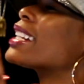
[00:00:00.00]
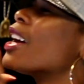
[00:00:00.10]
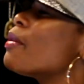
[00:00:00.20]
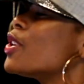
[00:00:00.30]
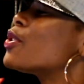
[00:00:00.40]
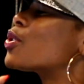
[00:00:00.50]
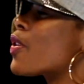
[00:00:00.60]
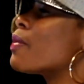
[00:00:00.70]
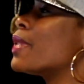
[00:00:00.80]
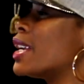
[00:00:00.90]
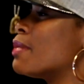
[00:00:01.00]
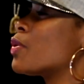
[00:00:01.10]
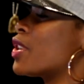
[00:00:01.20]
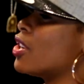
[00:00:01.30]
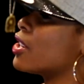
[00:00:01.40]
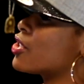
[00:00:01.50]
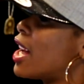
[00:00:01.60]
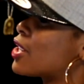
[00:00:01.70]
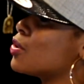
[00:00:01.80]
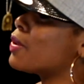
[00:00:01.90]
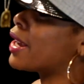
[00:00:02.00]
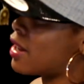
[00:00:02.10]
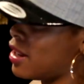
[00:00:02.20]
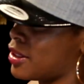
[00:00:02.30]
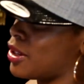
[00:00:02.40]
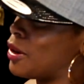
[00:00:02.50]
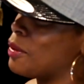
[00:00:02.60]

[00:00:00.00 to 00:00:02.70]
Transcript: tell me you saw the memes with Young Jock's new haircut, though.